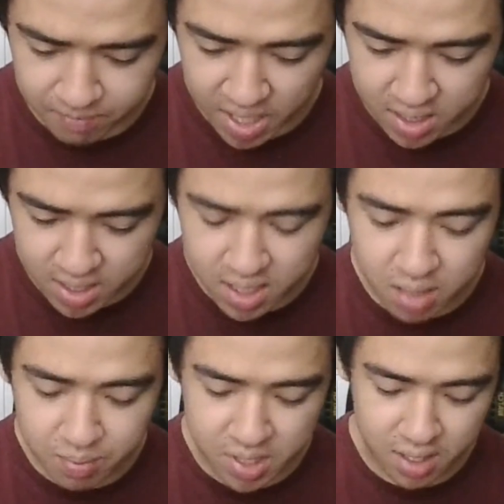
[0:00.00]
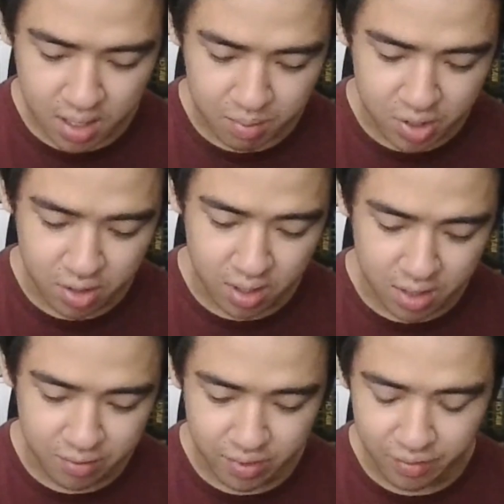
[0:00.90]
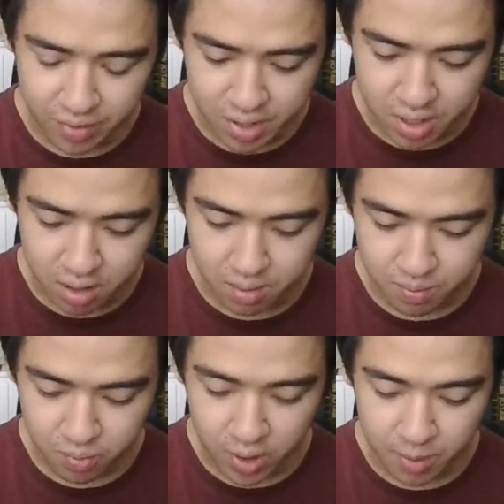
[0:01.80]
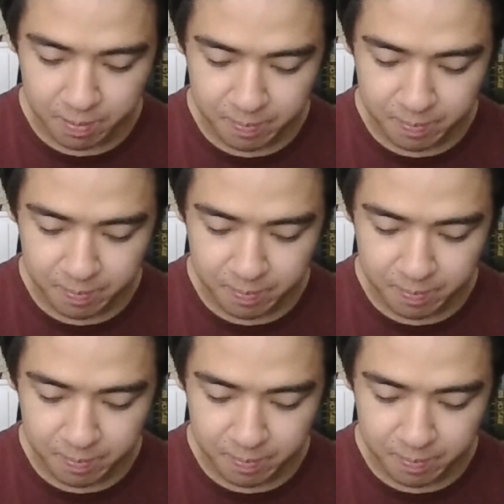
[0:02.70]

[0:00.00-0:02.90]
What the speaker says: 60% damage reduction for the first turn, right?